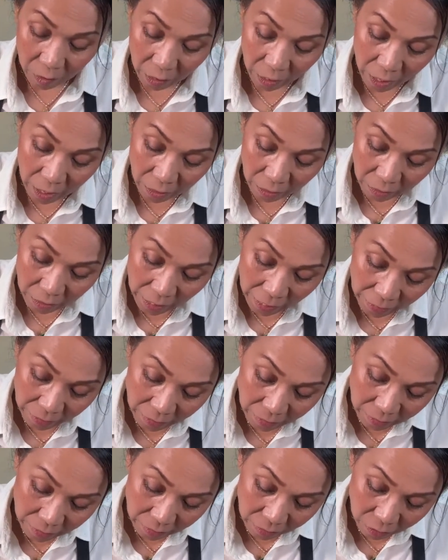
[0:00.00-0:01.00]
and cut
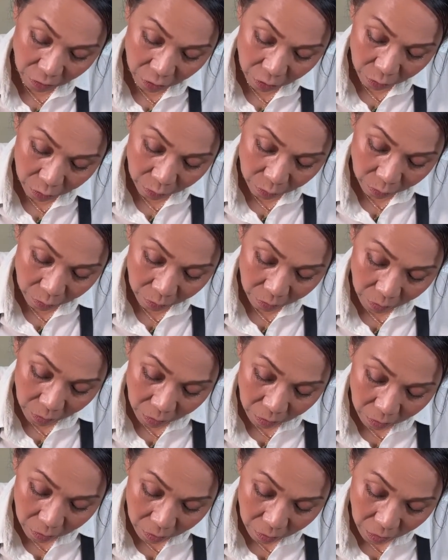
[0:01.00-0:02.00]
this into
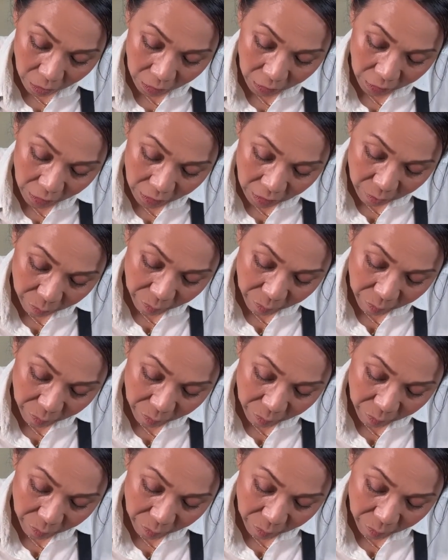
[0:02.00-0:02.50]
thinner